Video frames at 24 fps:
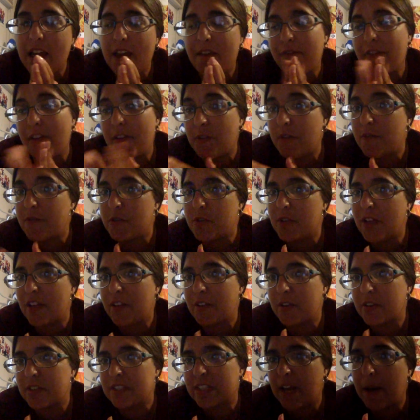
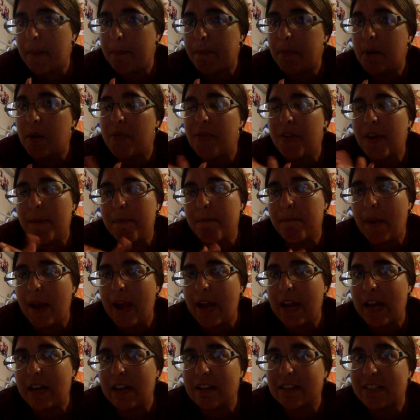little sample, they
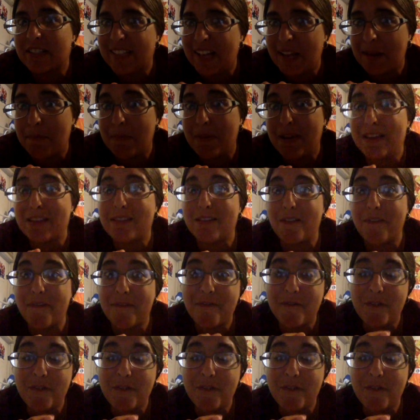might send me the